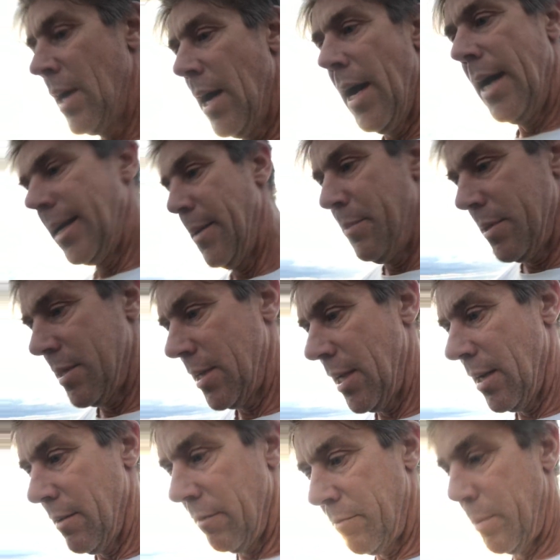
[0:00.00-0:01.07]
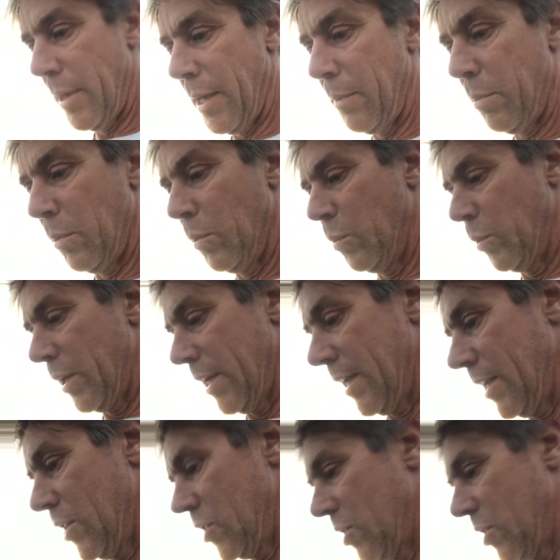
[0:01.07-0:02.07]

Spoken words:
80% of people were in